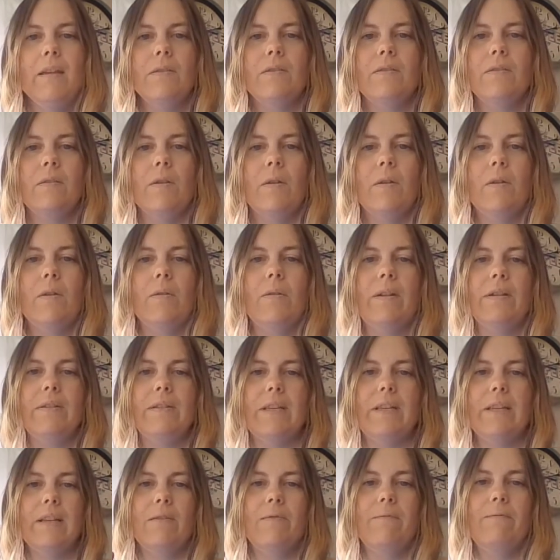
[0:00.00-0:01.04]
So
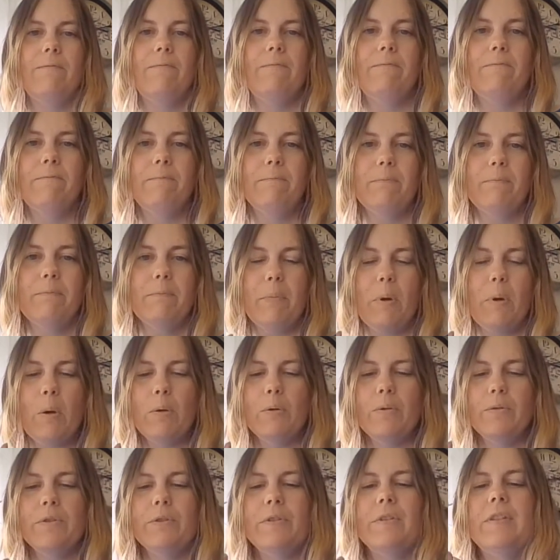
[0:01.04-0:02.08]
it's getting
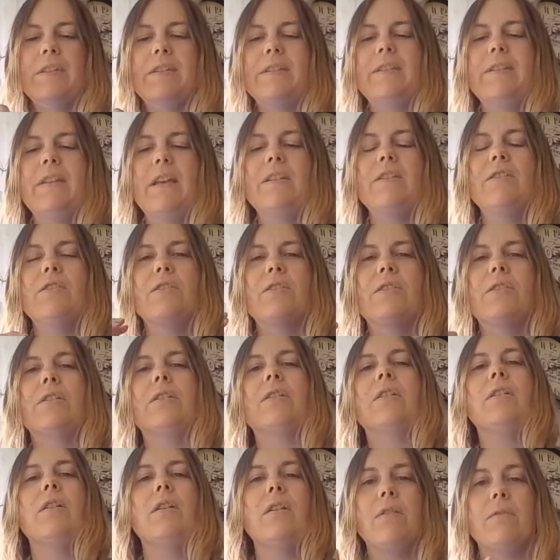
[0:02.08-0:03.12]
pulled to the
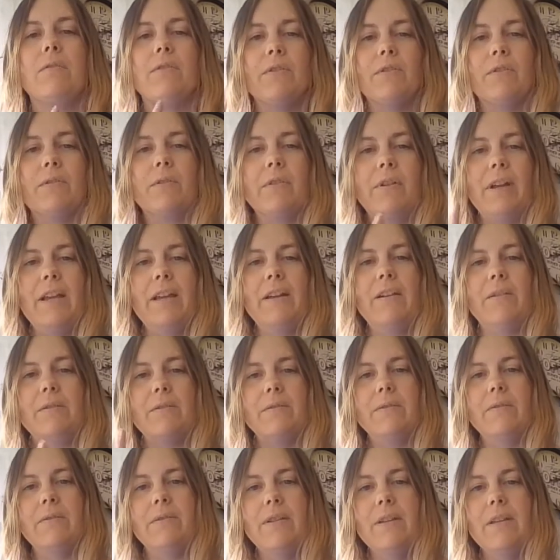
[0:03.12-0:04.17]
center of a
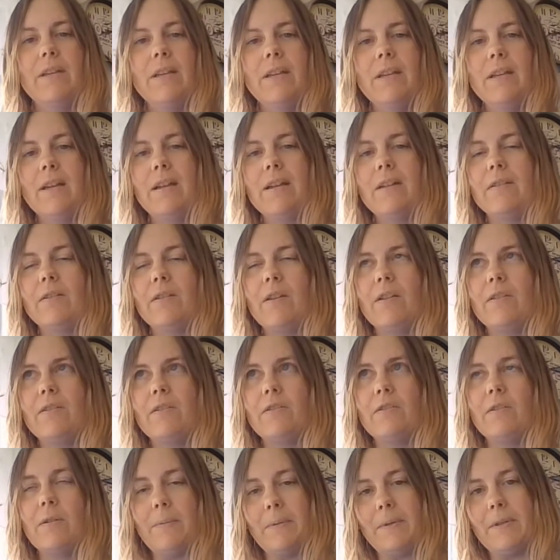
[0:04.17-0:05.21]
tornado, and it's called
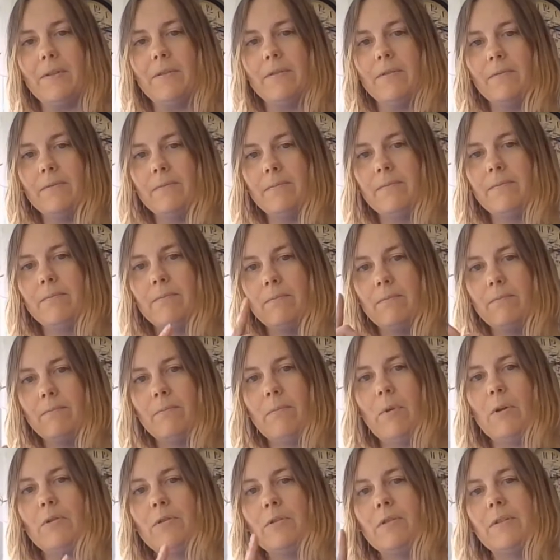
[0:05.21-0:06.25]
centrifugal
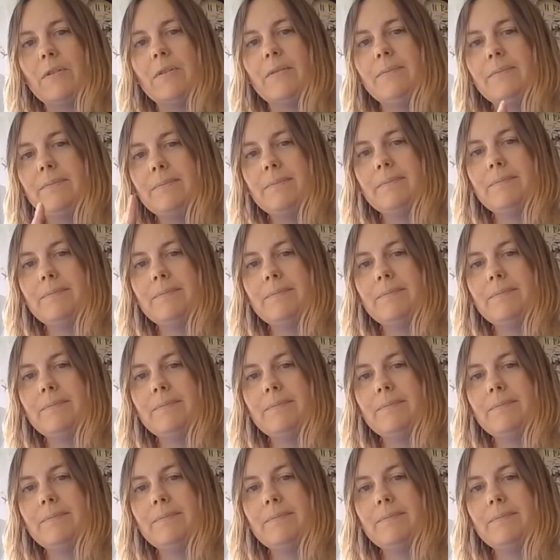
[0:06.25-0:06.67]
motion.